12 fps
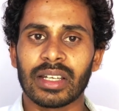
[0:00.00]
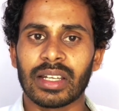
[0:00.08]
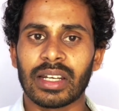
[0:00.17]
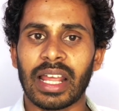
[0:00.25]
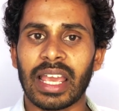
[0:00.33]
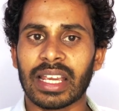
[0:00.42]

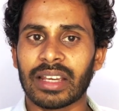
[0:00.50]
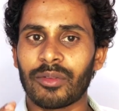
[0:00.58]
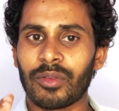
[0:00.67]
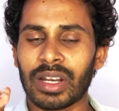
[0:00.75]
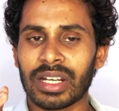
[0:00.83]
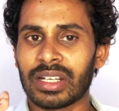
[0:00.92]
Like
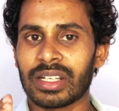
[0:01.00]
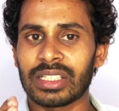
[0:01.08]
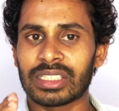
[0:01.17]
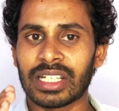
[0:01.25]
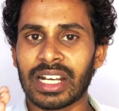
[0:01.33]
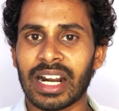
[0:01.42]
when
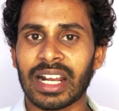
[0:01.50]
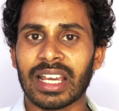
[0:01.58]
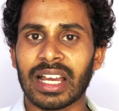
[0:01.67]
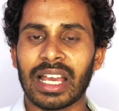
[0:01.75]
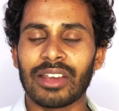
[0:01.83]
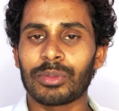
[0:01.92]
it's
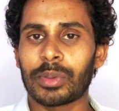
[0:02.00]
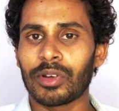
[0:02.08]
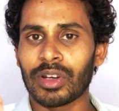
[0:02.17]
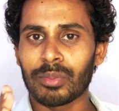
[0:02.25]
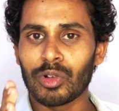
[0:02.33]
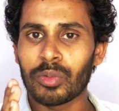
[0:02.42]
ladka, if you
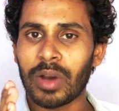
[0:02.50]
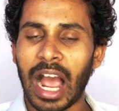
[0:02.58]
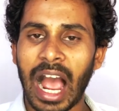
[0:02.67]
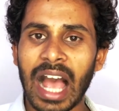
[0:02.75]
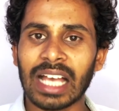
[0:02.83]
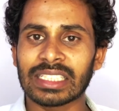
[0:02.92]
remove
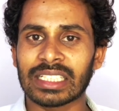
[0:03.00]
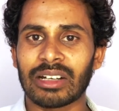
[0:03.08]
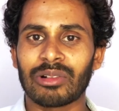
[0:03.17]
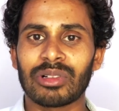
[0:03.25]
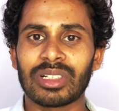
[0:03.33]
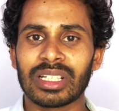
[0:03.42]
a
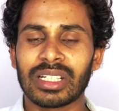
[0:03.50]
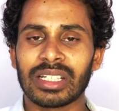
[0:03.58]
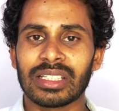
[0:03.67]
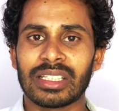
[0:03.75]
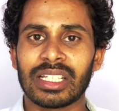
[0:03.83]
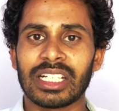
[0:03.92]
sound,
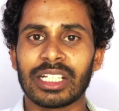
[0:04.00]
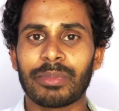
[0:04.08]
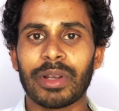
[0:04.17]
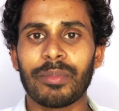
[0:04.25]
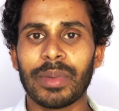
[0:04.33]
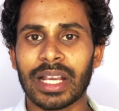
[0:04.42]
then it
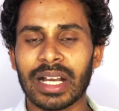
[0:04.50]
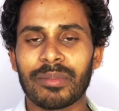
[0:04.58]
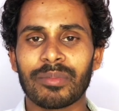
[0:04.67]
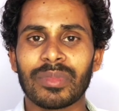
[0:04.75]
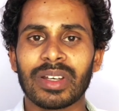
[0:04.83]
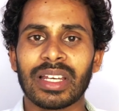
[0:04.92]
will
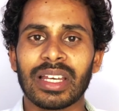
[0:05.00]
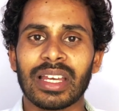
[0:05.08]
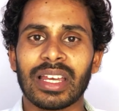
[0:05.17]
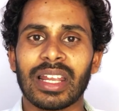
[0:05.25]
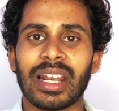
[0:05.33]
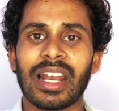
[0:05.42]
become
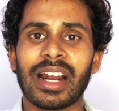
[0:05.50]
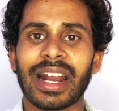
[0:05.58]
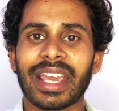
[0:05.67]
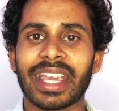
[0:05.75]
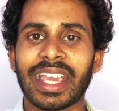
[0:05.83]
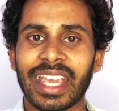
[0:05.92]

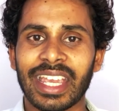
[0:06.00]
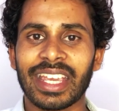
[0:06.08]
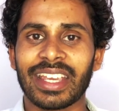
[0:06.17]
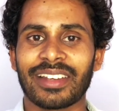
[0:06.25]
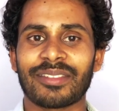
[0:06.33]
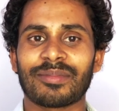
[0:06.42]

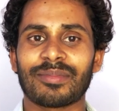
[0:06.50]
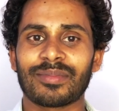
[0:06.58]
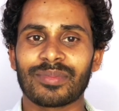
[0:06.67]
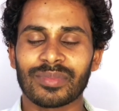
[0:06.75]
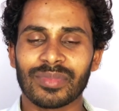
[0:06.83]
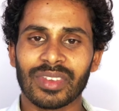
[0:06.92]
ladke.
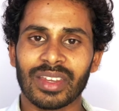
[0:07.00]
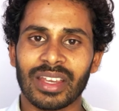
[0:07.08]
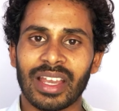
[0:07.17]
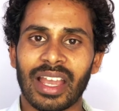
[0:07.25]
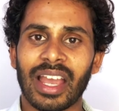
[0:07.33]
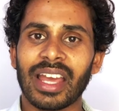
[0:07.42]

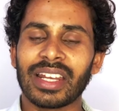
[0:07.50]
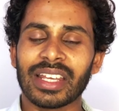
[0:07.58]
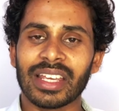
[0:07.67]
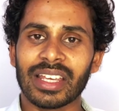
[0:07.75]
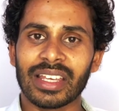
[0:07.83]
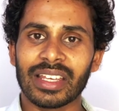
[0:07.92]
And
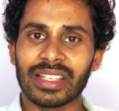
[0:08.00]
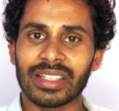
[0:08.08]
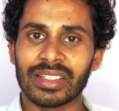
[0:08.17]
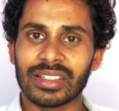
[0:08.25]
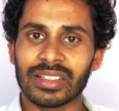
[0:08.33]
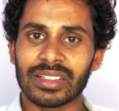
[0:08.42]

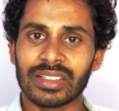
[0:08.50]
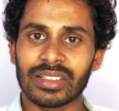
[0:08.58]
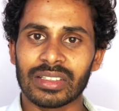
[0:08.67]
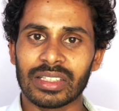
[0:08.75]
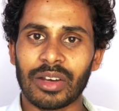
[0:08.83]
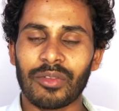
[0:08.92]

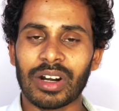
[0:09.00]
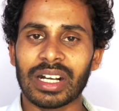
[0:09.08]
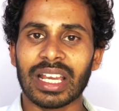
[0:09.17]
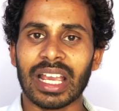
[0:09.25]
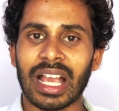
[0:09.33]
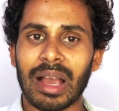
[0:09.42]
the
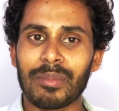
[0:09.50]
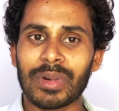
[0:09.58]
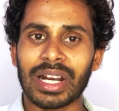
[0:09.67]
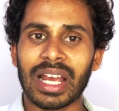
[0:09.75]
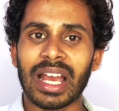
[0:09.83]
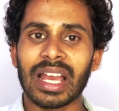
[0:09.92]
word
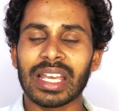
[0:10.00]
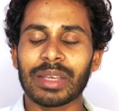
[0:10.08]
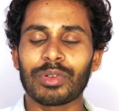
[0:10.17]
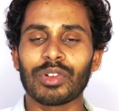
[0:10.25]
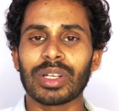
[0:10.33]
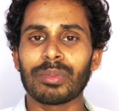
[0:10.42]
kamra, if
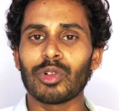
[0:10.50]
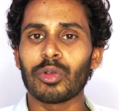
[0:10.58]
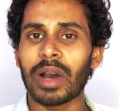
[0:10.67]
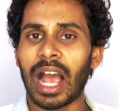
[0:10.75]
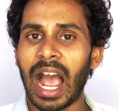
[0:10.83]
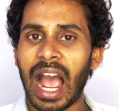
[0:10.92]
you remove
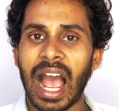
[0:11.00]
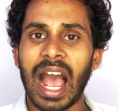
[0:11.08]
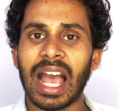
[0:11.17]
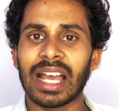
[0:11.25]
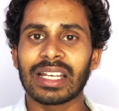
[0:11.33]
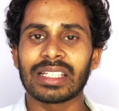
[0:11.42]

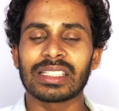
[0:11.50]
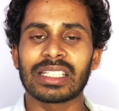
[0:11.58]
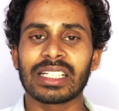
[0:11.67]
a, then